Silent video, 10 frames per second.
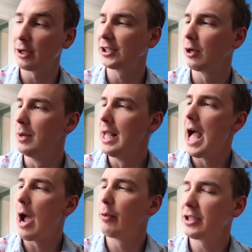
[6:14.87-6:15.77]
Also,
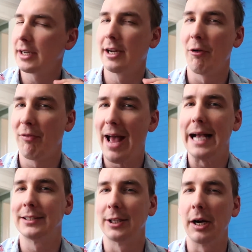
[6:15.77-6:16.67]
I wish I could go
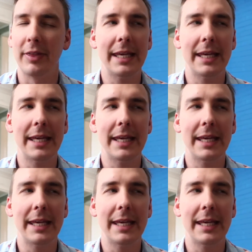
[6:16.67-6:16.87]
faster.